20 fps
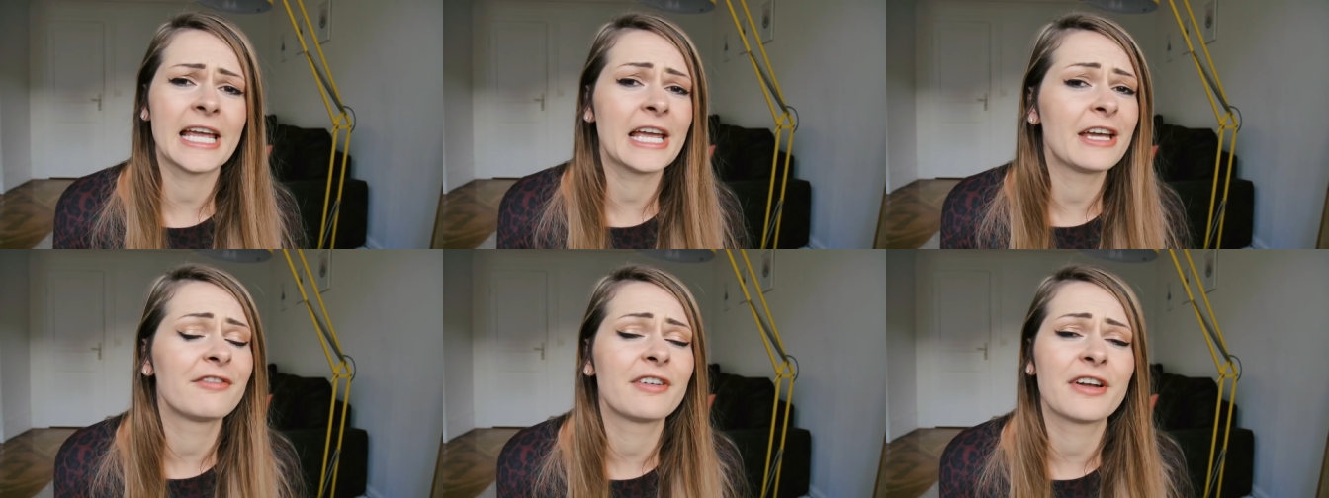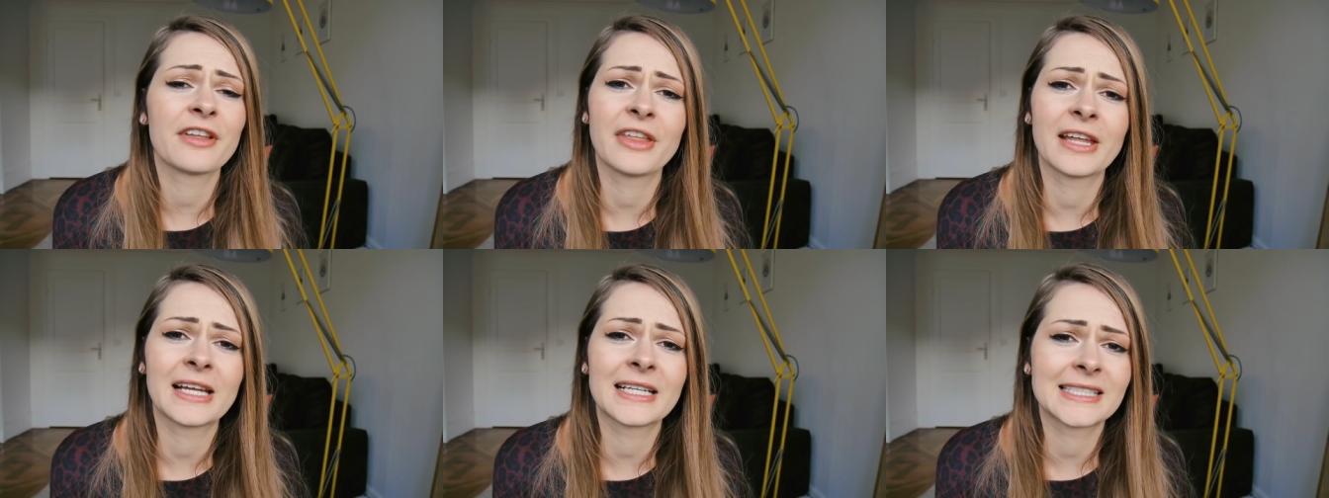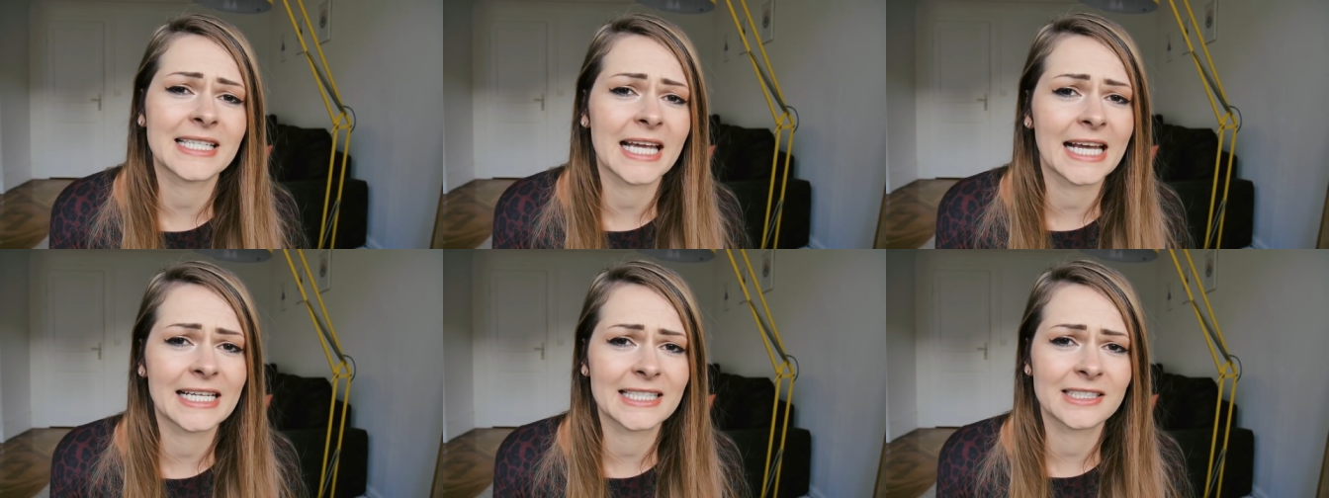Everything
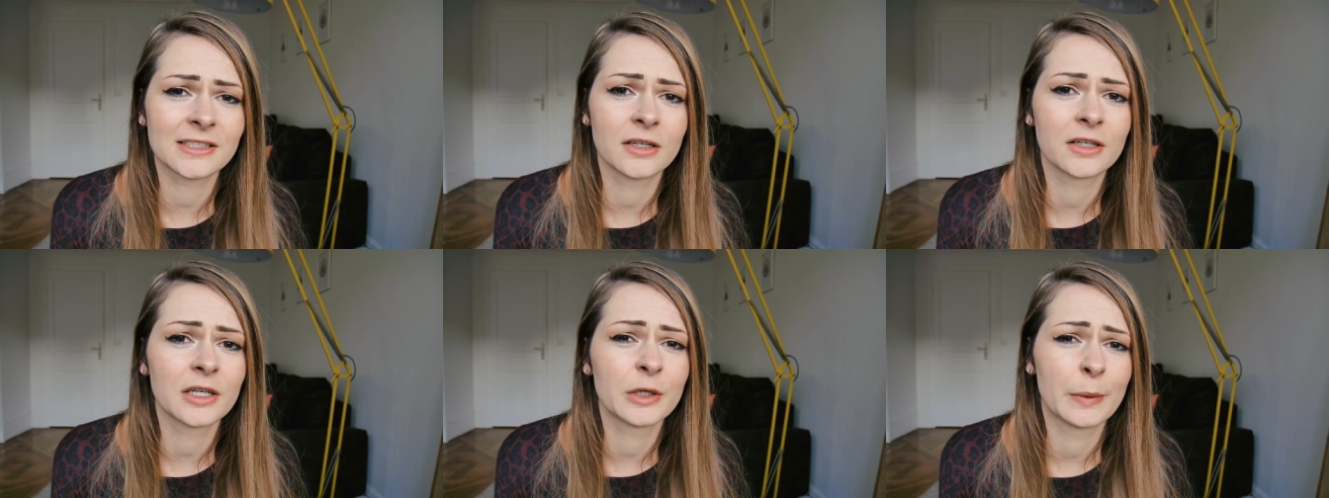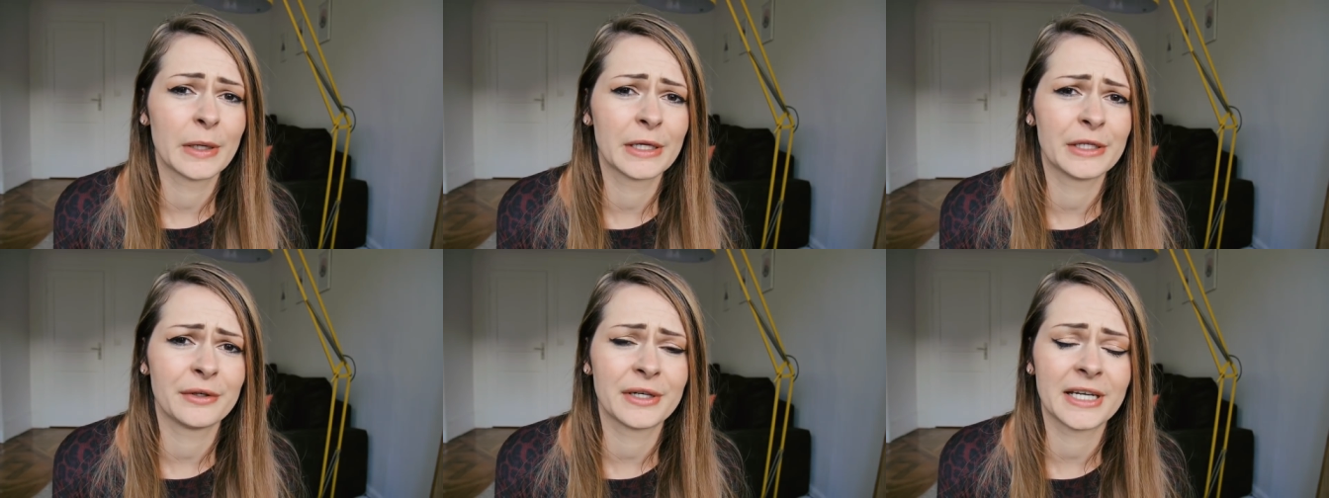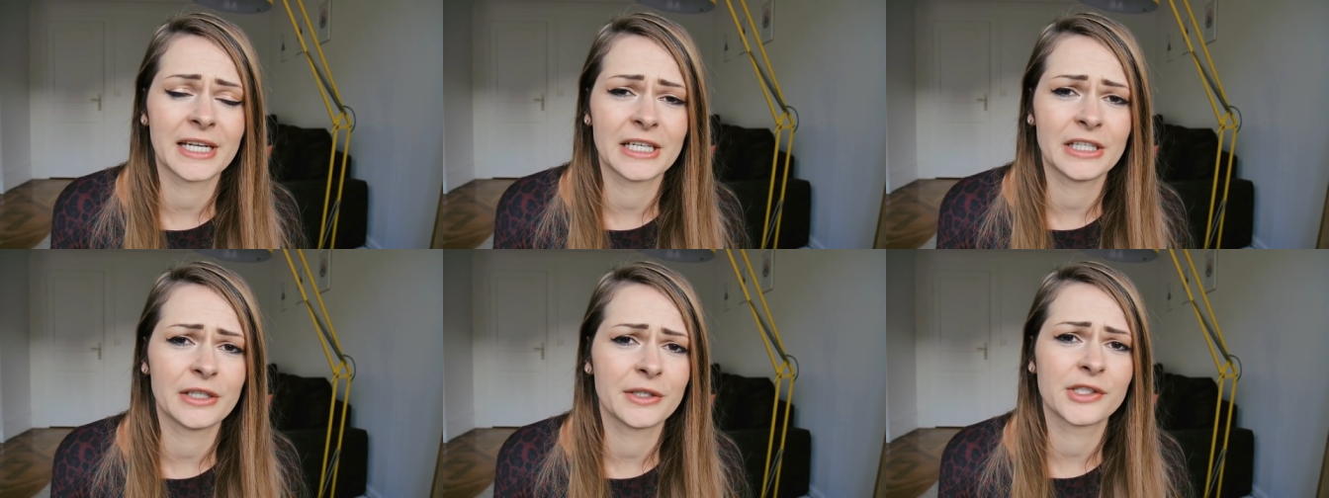takes longer while you're
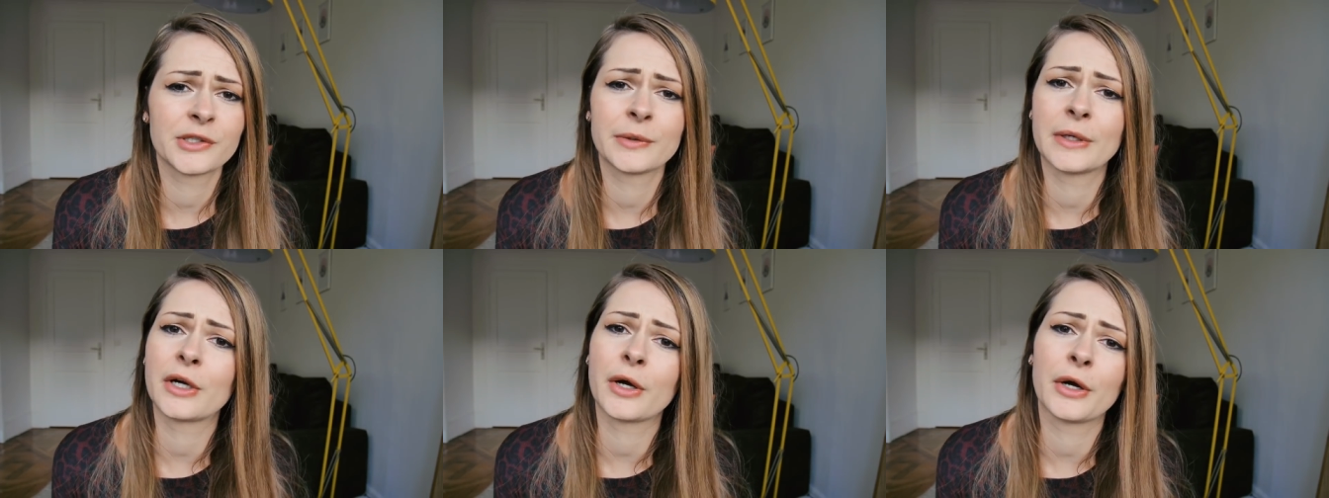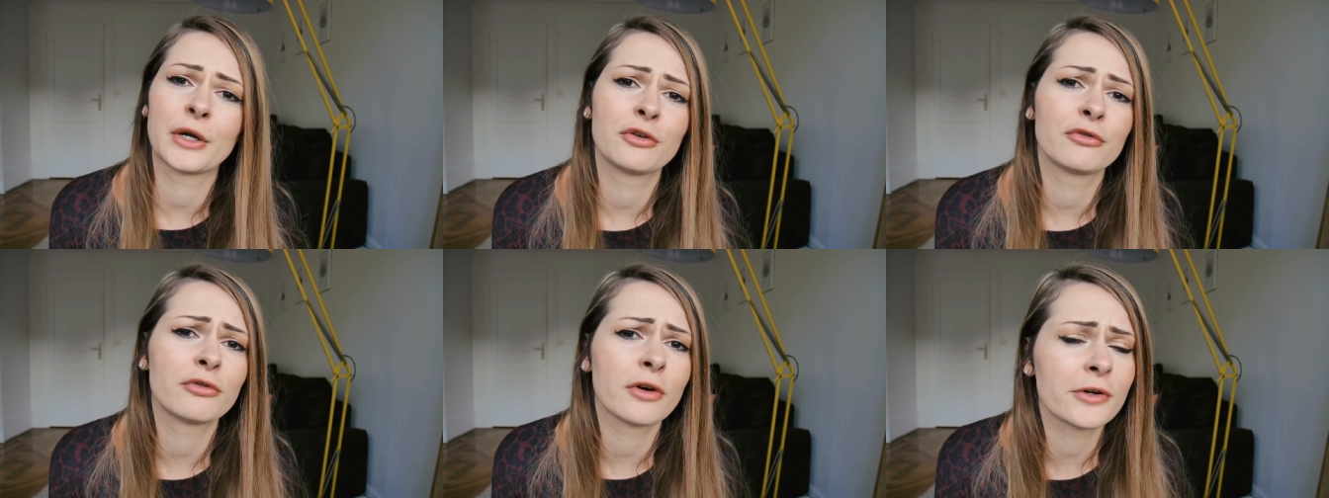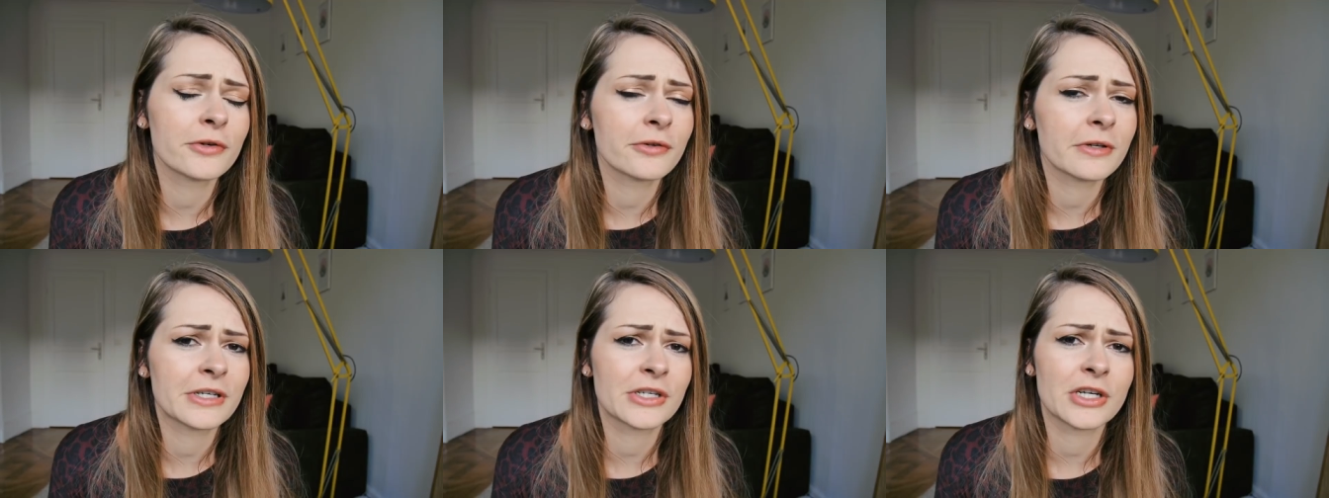getting used to it. Going
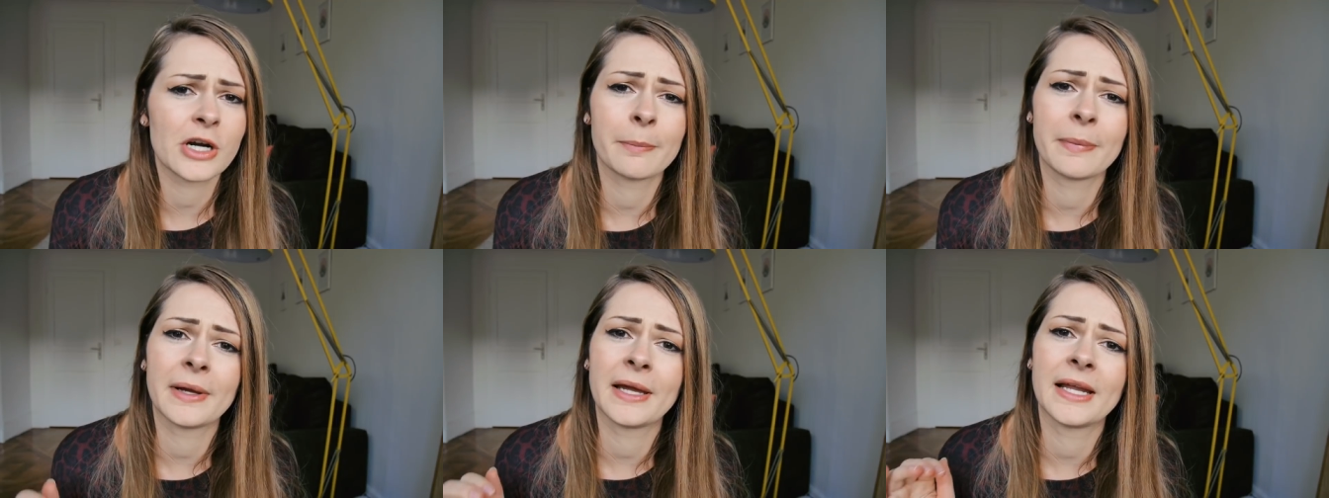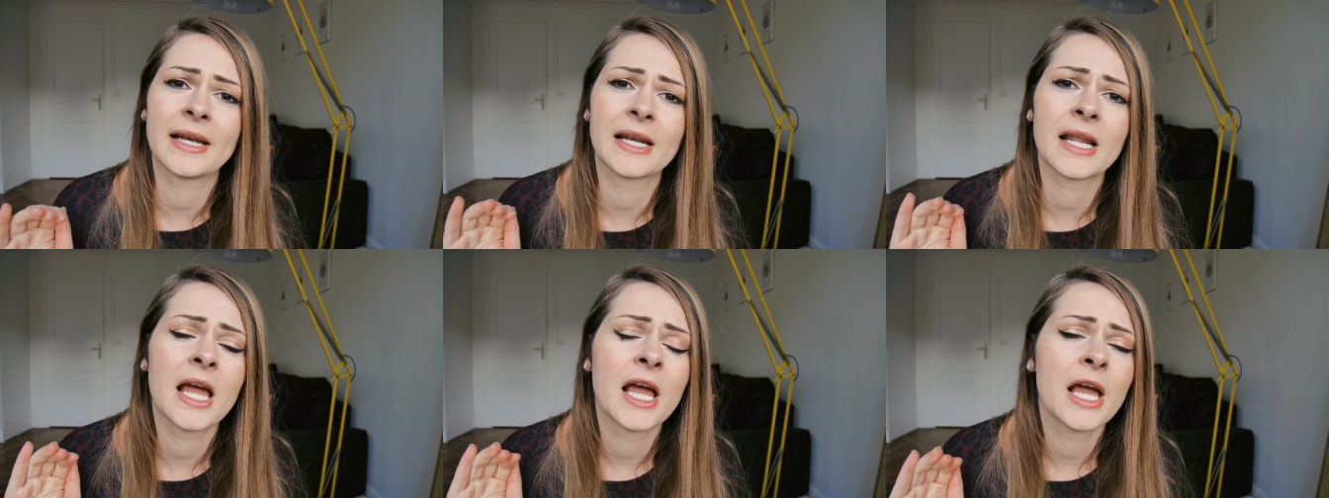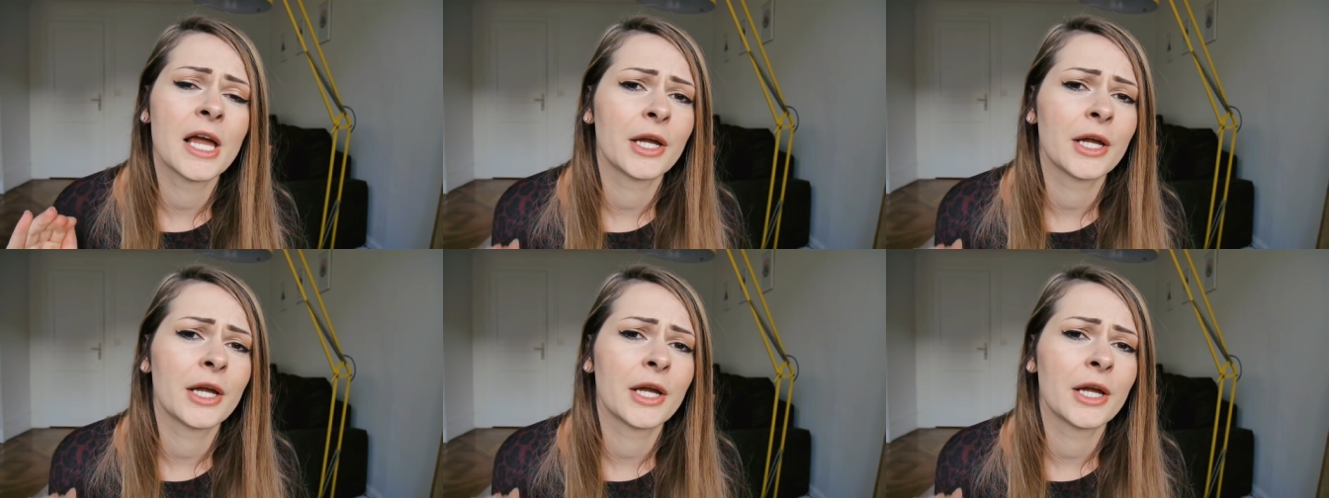grocery shopping,